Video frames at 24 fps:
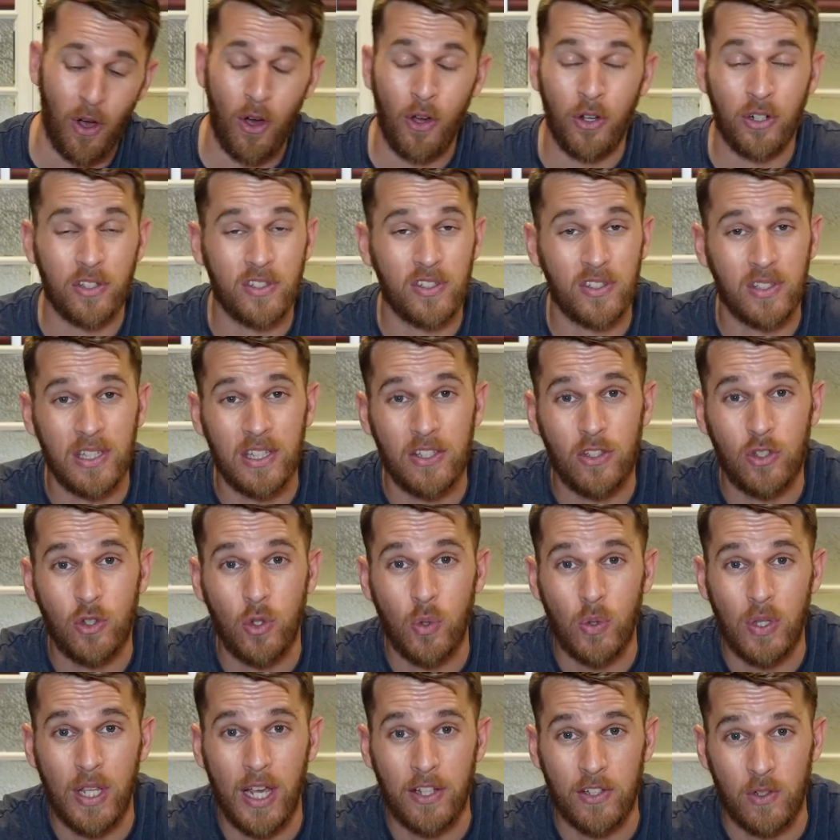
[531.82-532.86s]
Honestly,
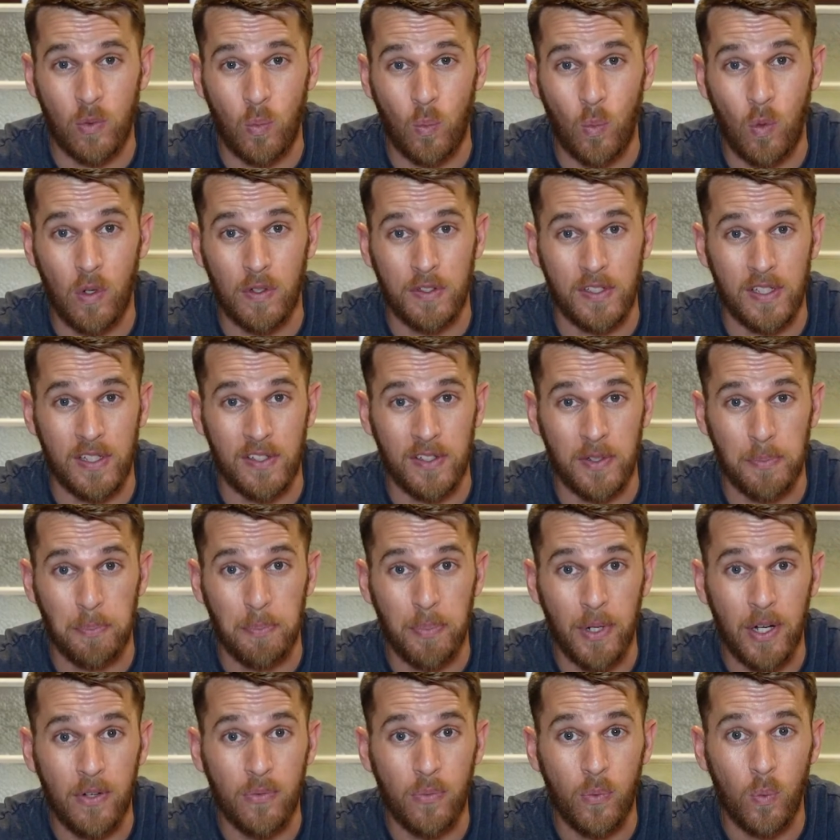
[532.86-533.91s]
2000 watts is
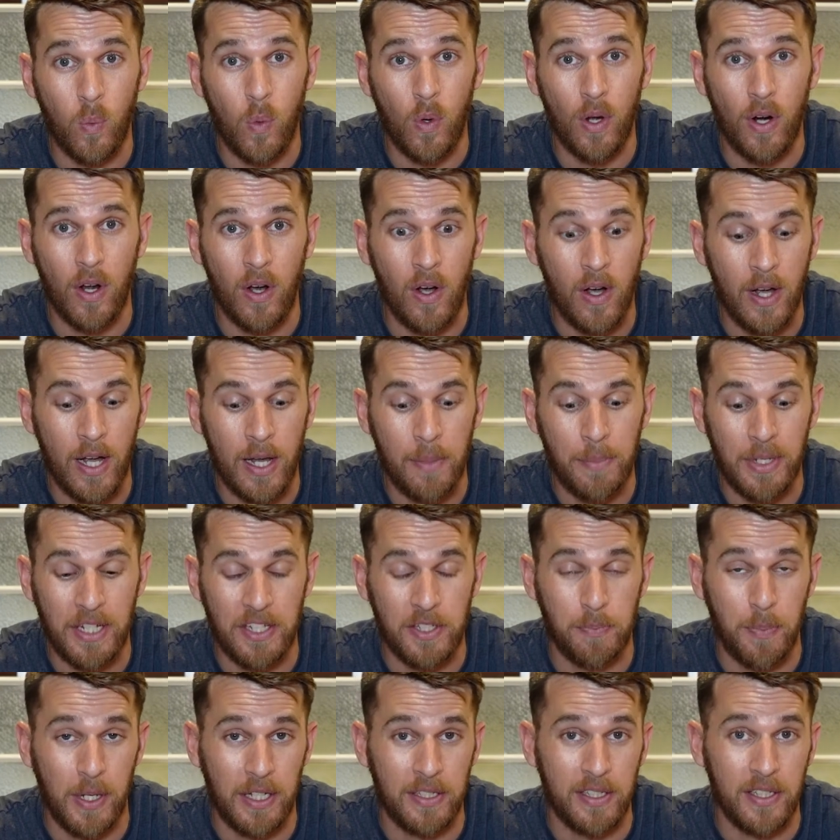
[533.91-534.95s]
above what I am
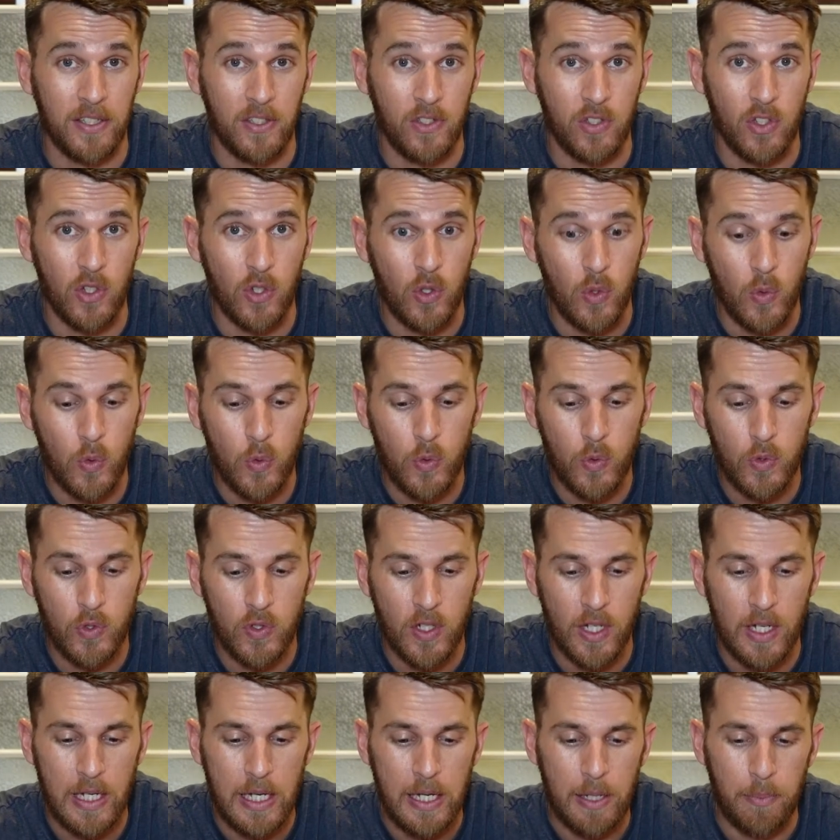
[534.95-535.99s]
expecting to
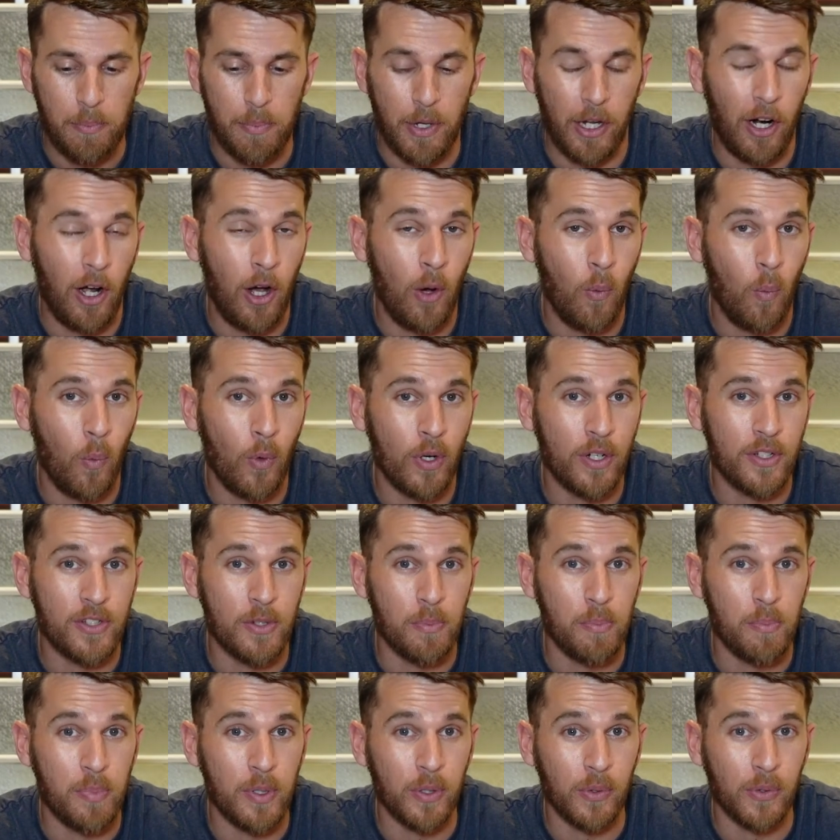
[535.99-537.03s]
use, but I wanted to
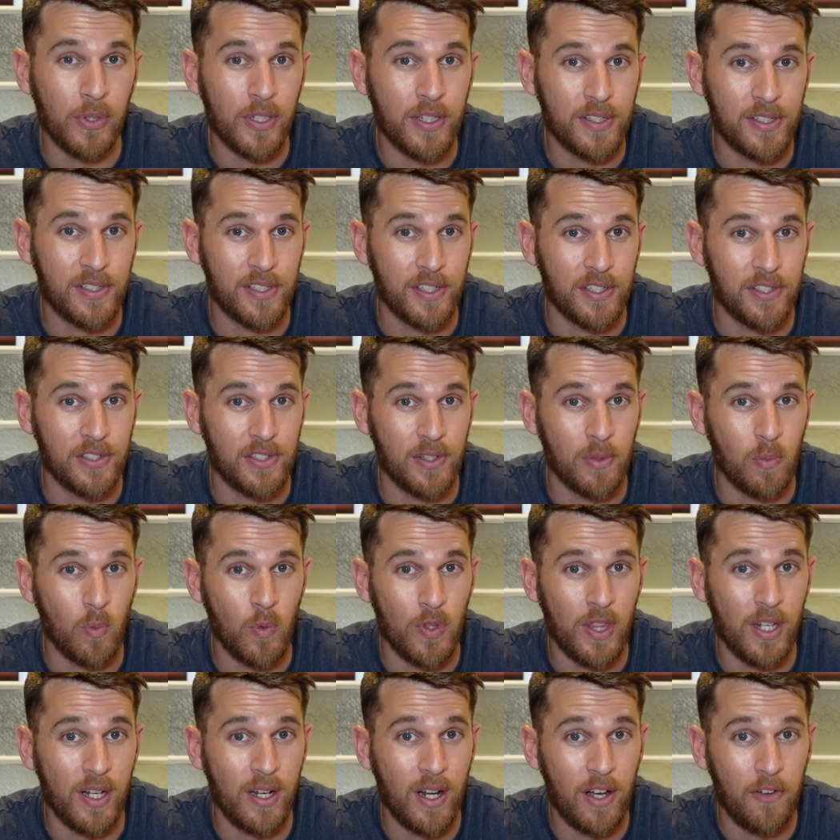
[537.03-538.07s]
build this system with
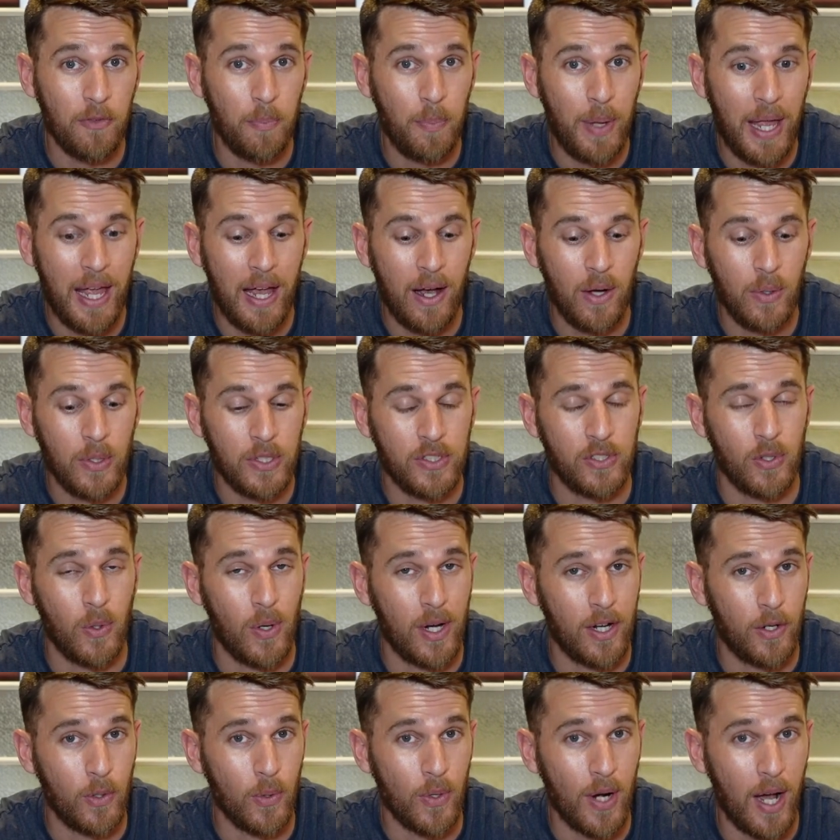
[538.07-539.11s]
enough power so I
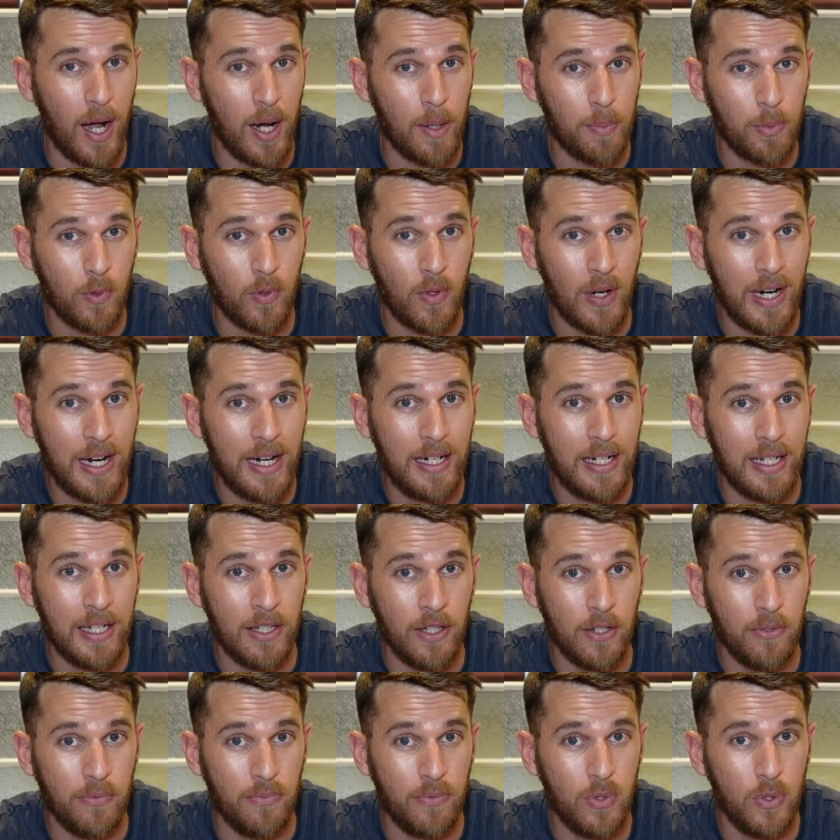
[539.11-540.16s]
could upgrade in
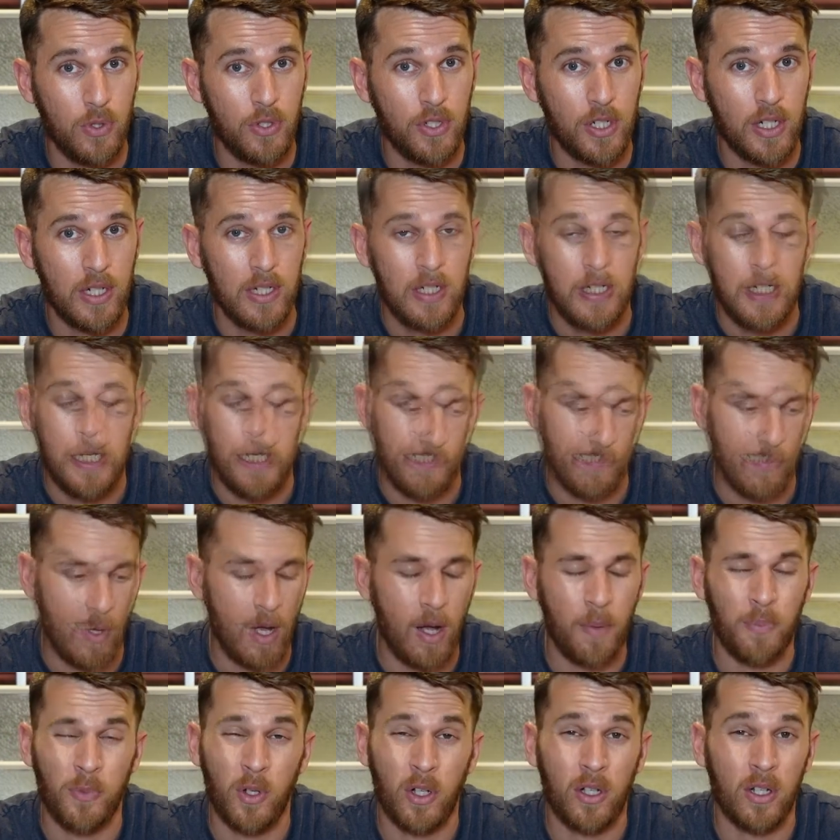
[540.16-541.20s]
the future.
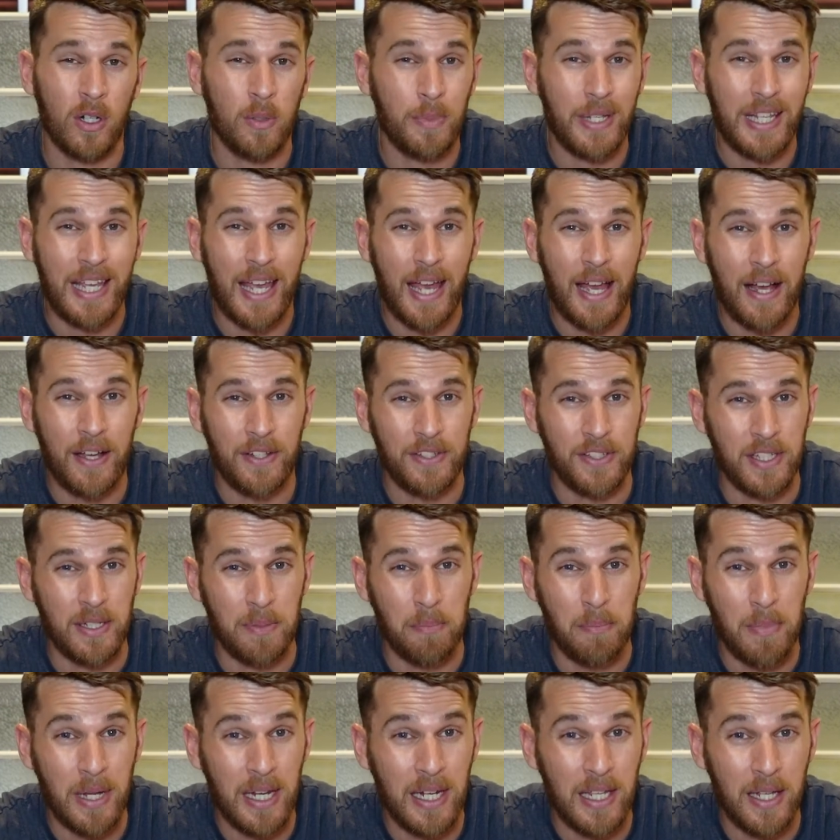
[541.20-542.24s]
I'm not going to be
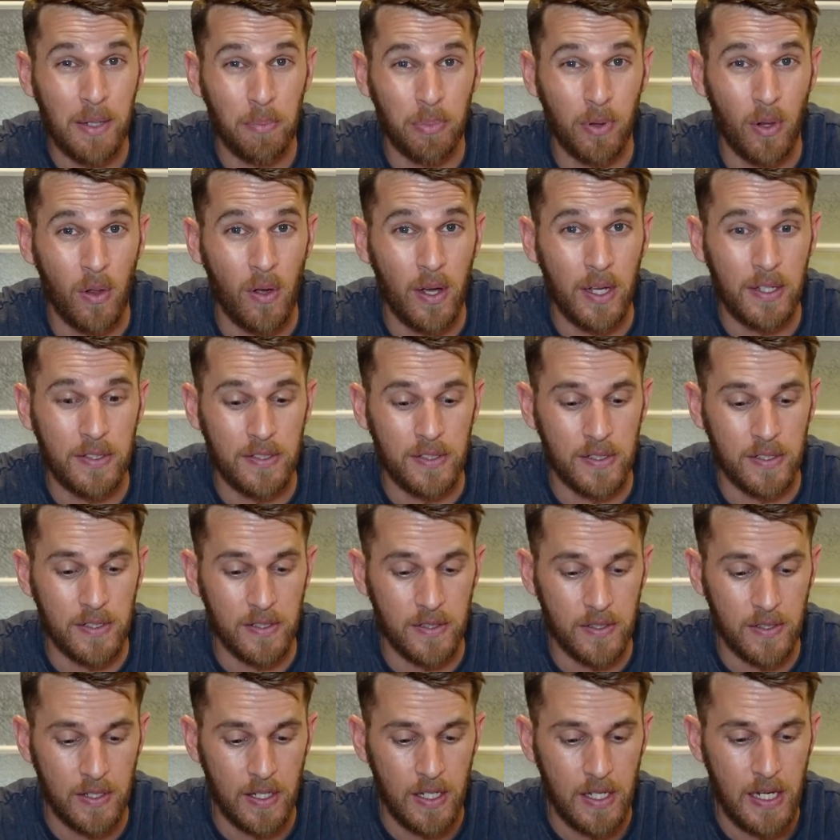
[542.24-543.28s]
housing many
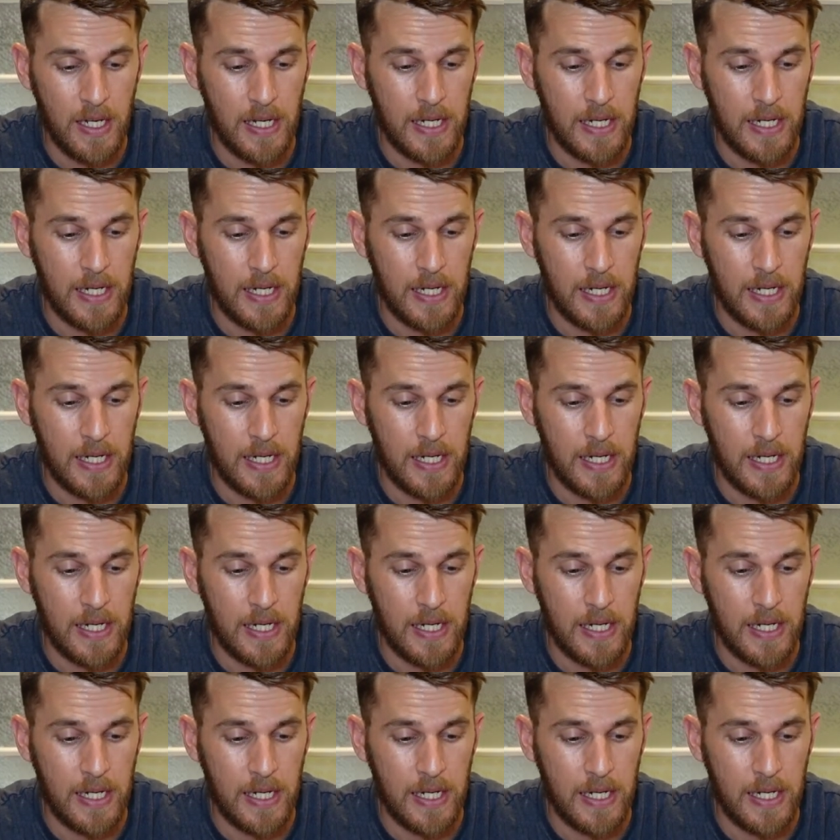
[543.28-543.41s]
appliances